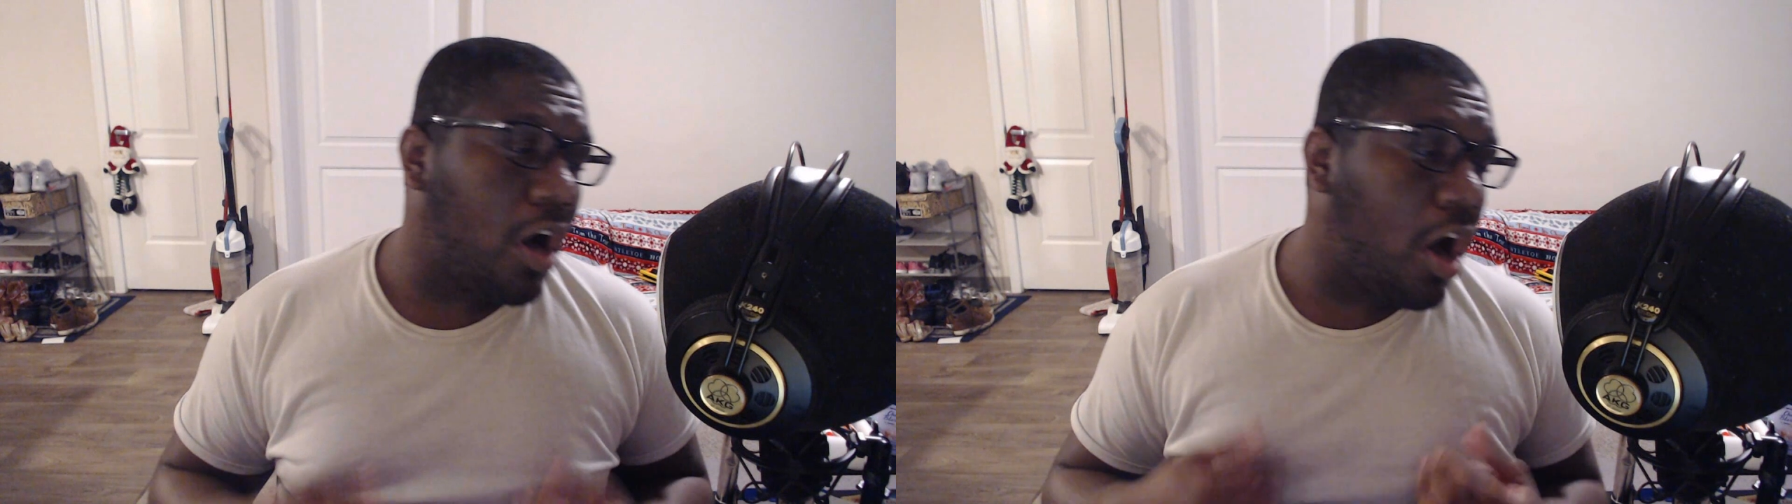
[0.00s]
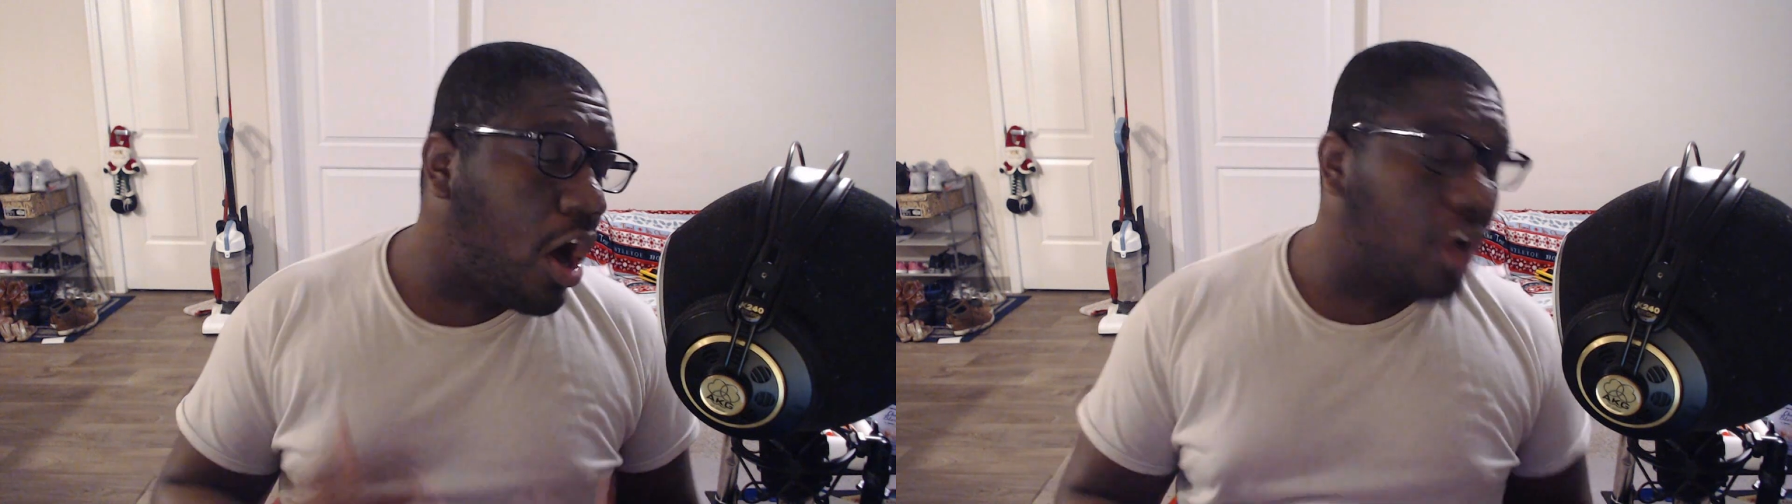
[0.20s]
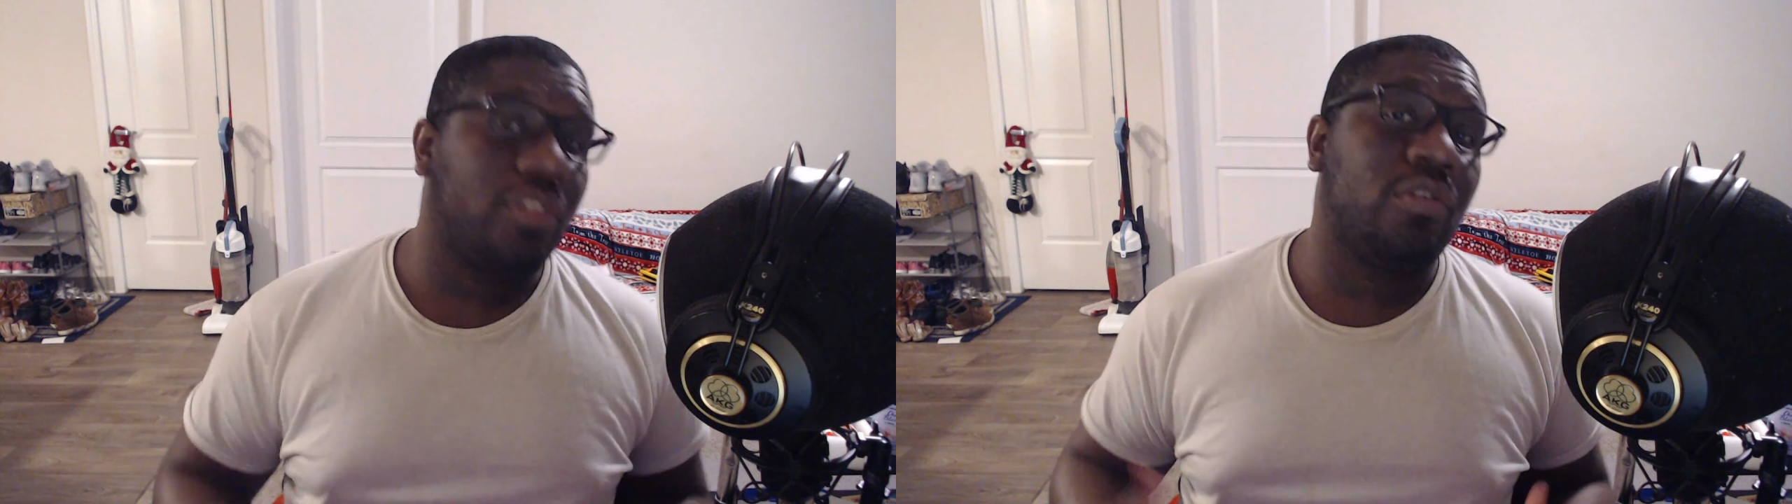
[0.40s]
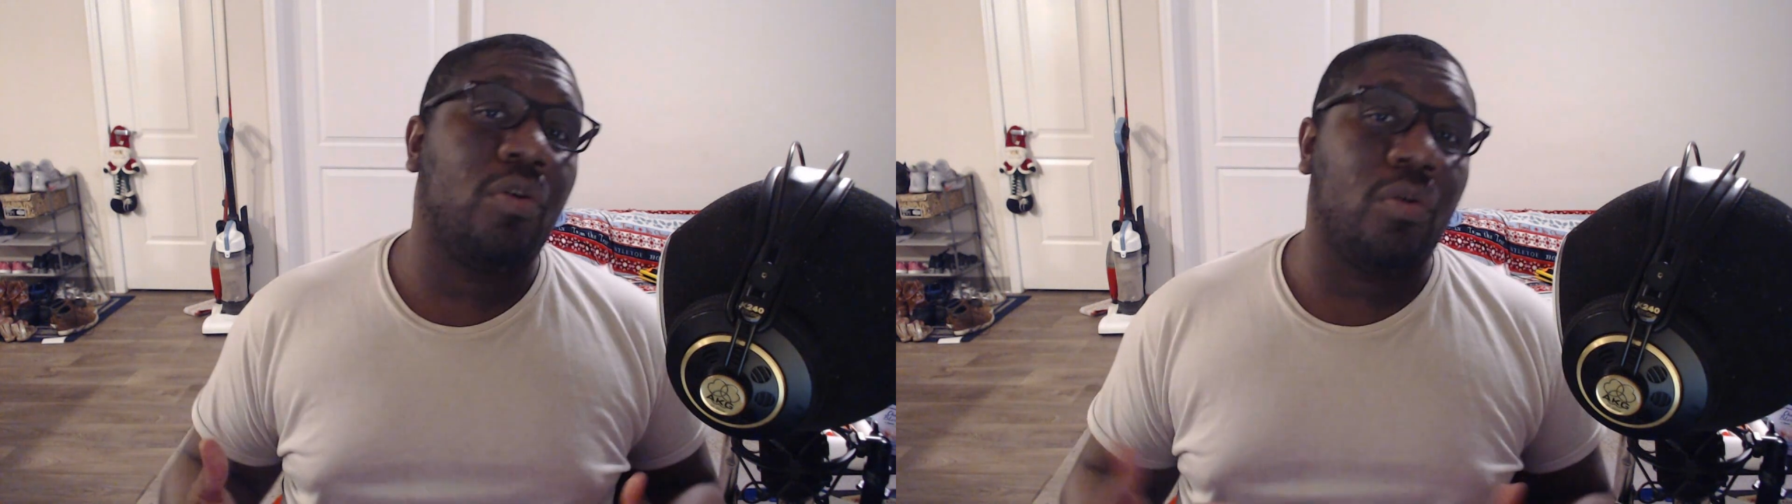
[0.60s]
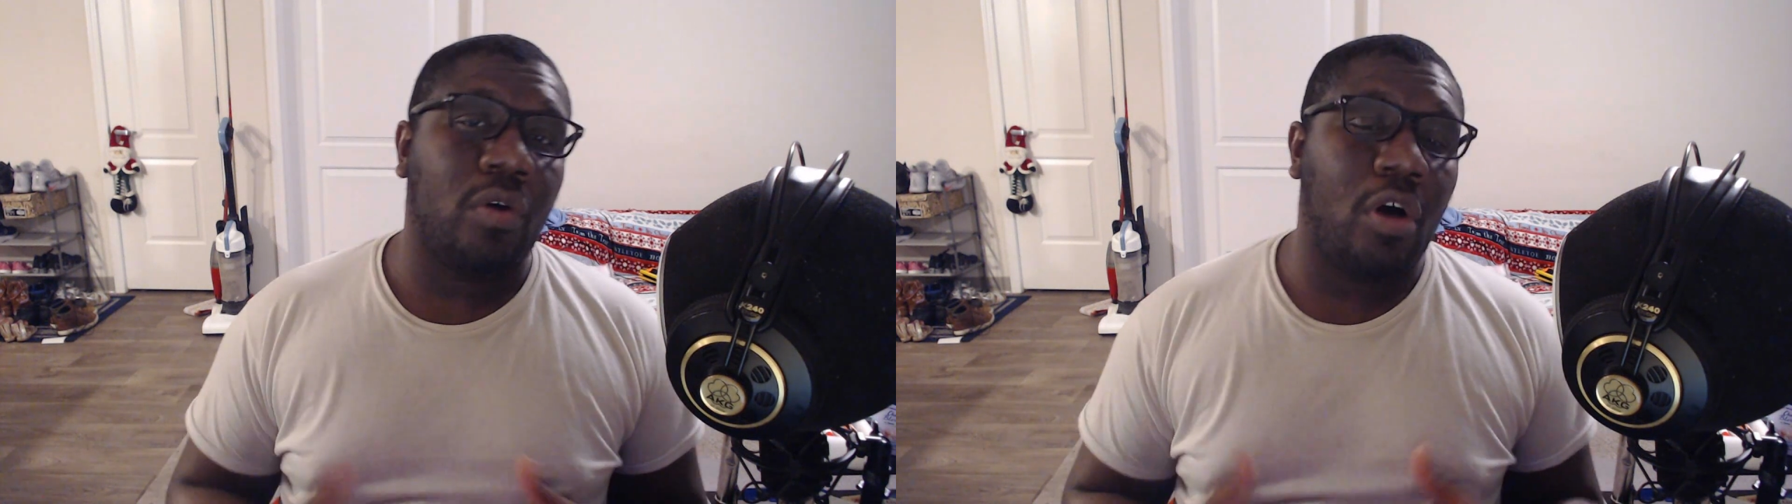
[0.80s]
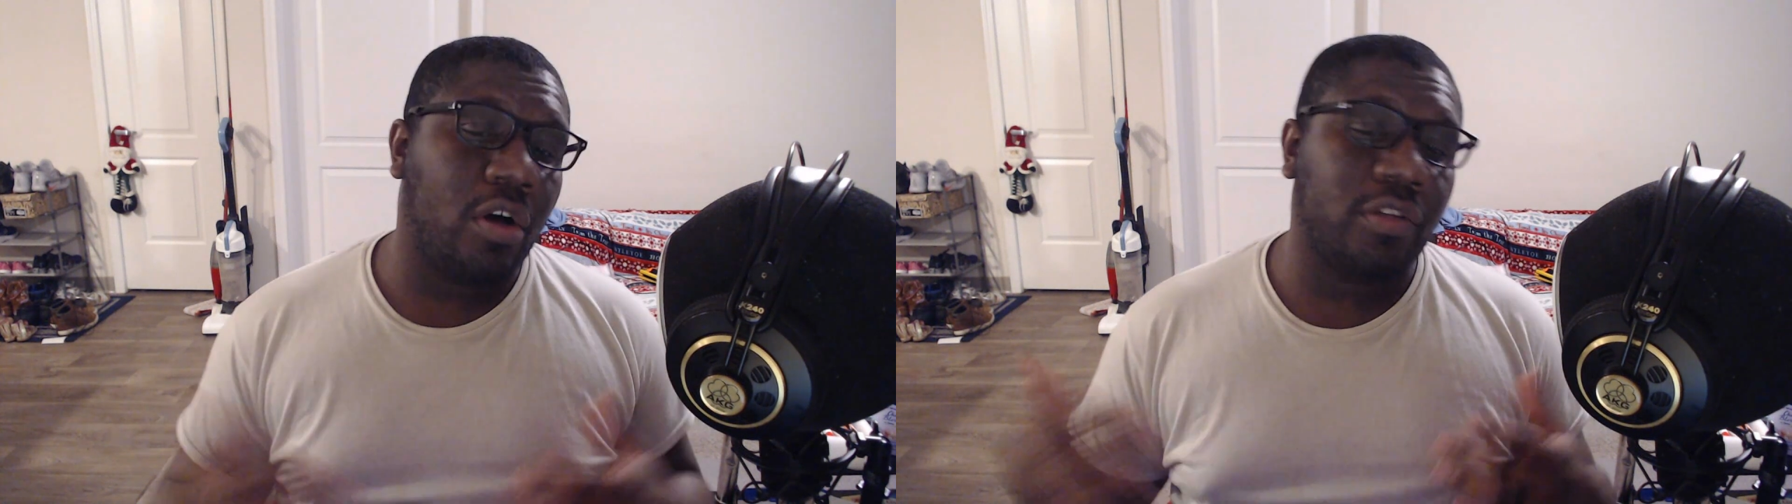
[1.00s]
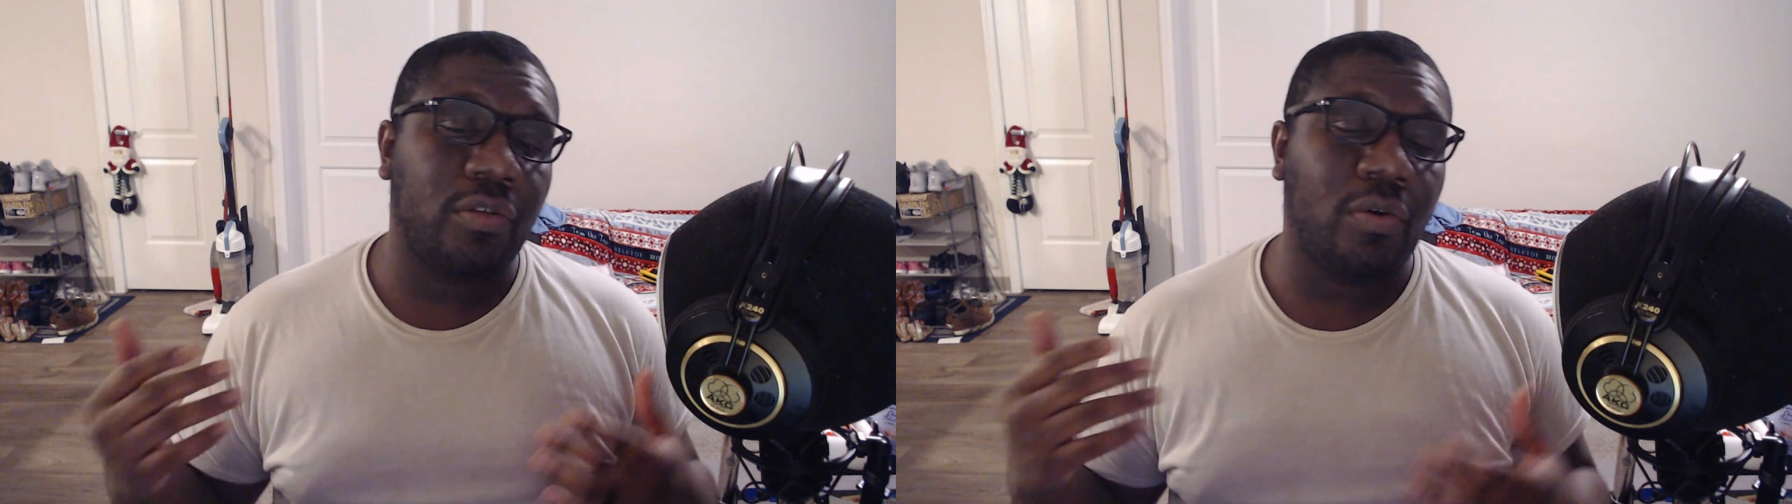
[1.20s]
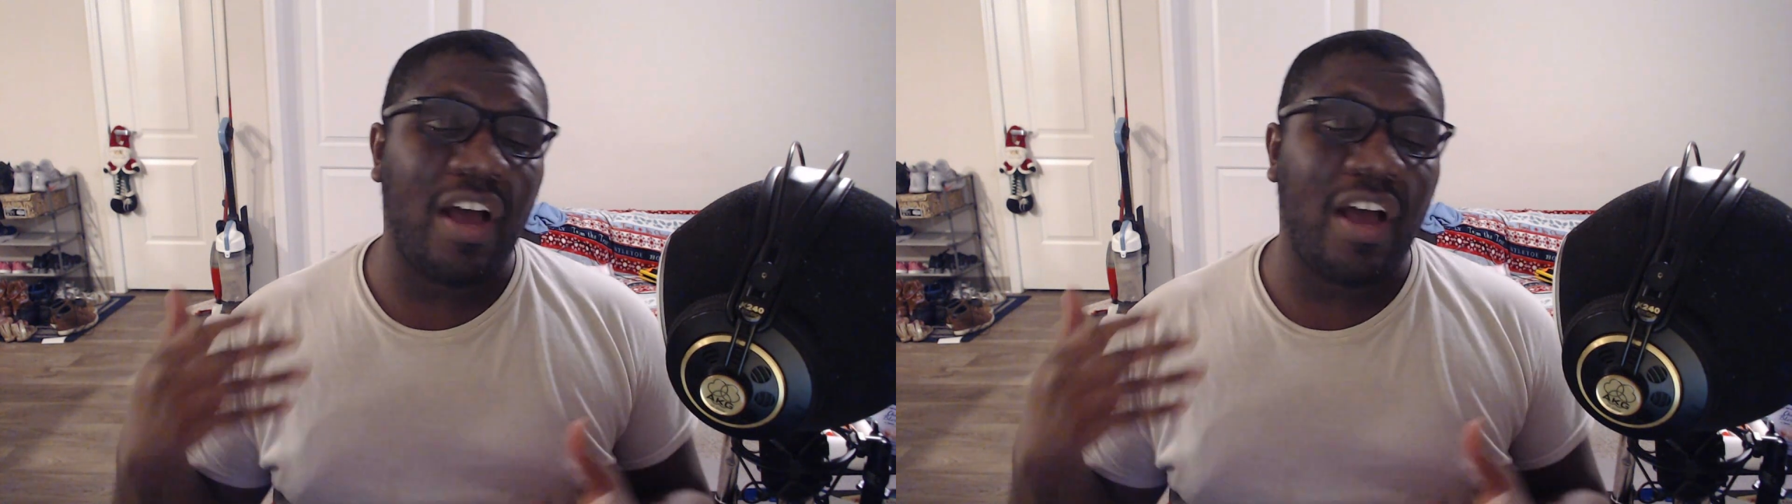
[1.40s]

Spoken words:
Also,